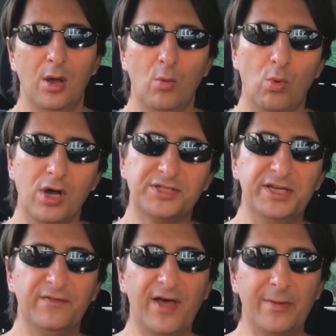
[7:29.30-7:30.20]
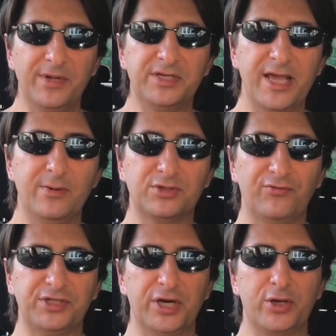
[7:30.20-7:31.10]
Whilst in development, it was
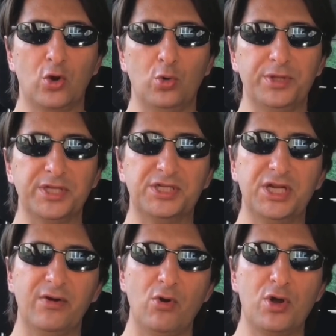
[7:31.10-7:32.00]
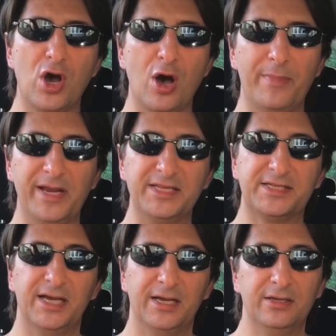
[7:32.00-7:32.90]
originally called the Zero
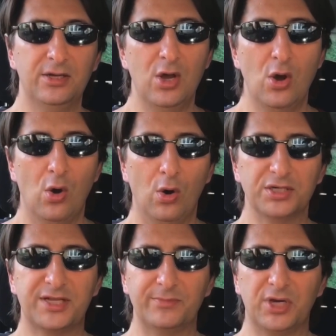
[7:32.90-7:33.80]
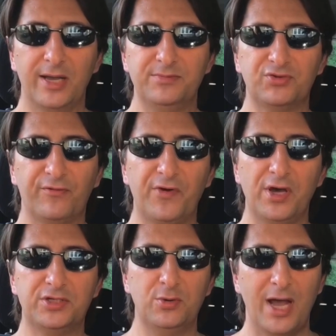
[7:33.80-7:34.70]
Carbonista, or sometimes
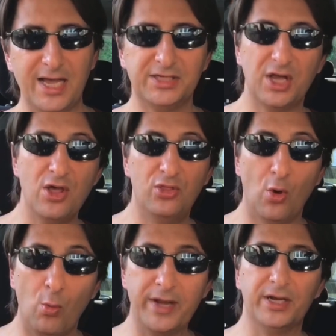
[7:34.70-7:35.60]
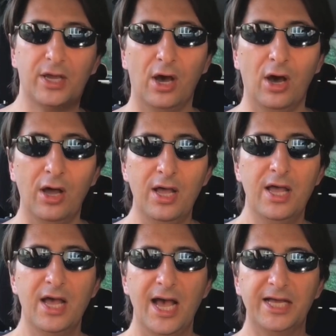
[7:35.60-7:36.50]
referred to as the Wind Car,
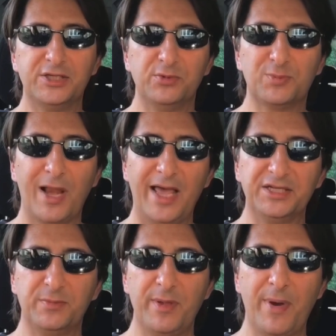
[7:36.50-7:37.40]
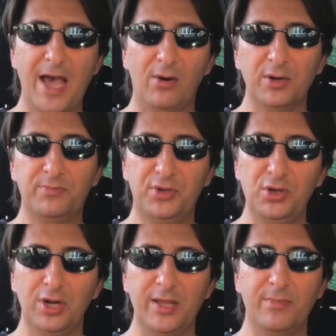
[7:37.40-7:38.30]
as it was planned to be powered
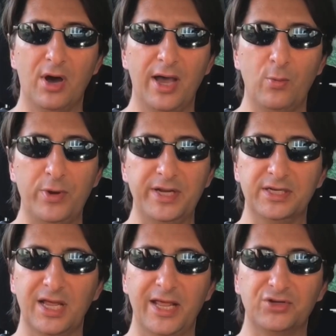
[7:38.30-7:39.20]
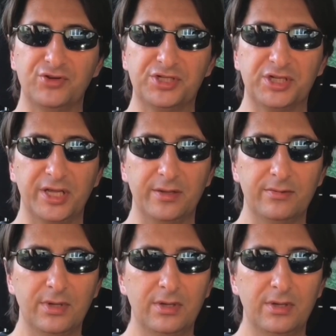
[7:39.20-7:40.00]
purely by wind electricity.